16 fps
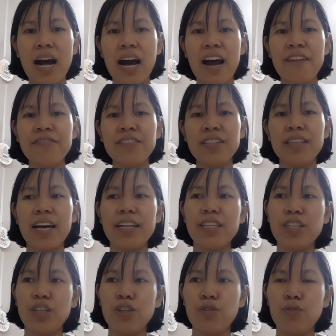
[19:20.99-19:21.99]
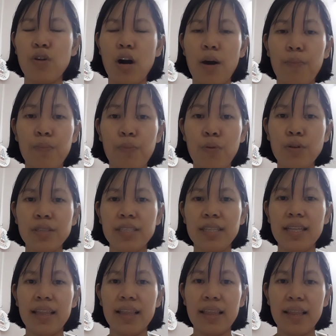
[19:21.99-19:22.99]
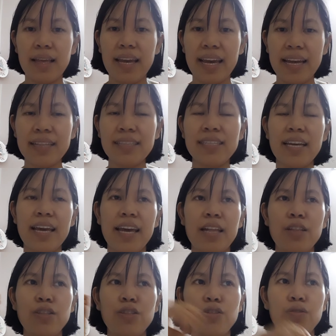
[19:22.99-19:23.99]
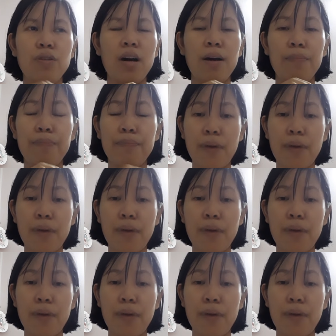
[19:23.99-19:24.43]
After that, you put it into a